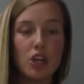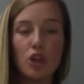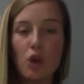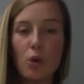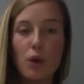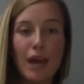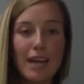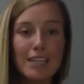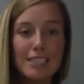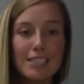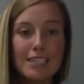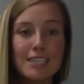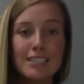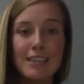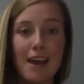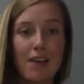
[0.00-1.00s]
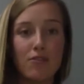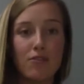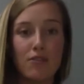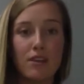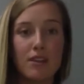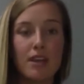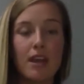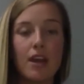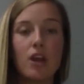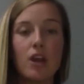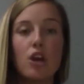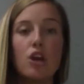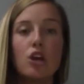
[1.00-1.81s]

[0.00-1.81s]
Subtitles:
Location is everything.